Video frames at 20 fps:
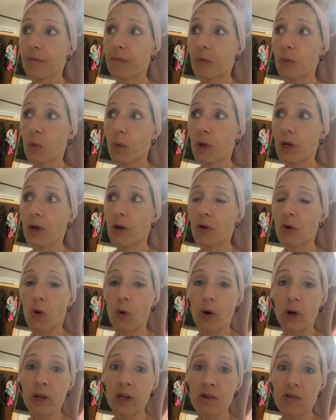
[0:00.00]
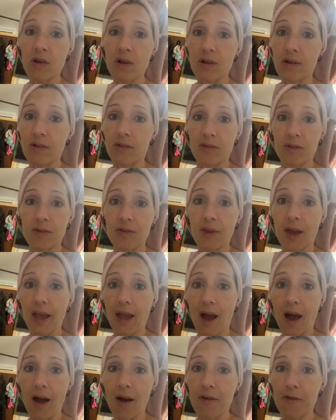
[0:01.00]
weird hoarding tendencies I
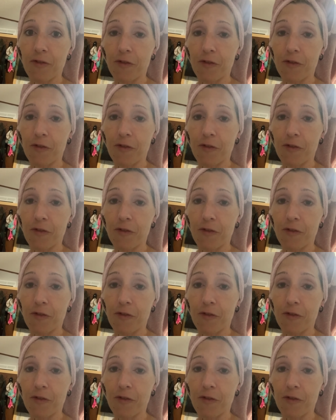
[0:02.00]
have